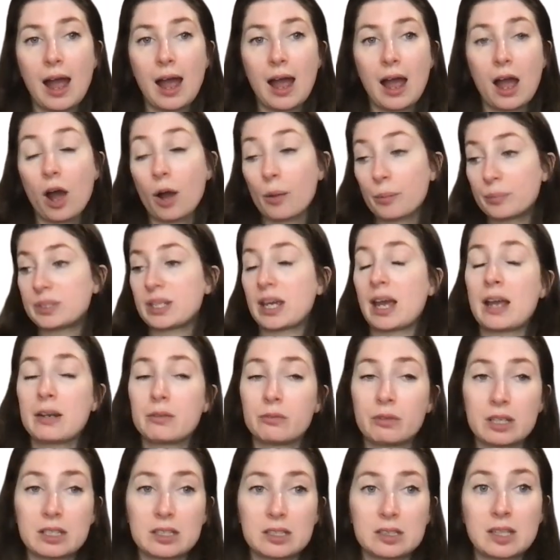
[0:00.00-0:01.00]
up to
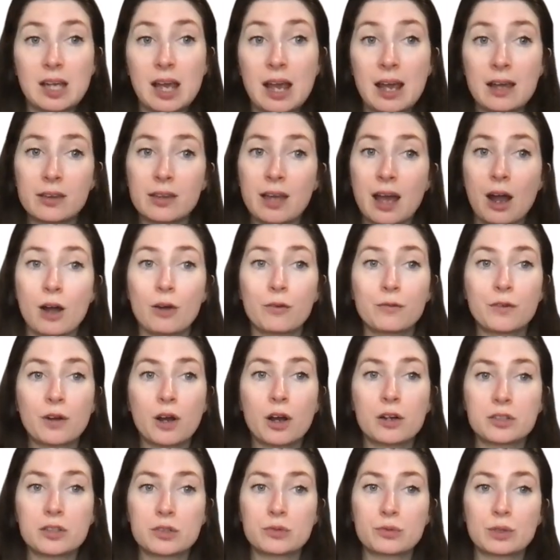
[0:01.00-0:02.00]
Henry's death, how
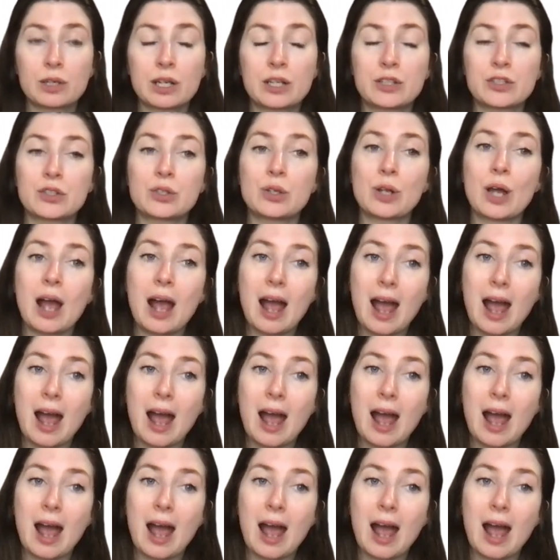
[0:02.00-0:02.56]
far does religion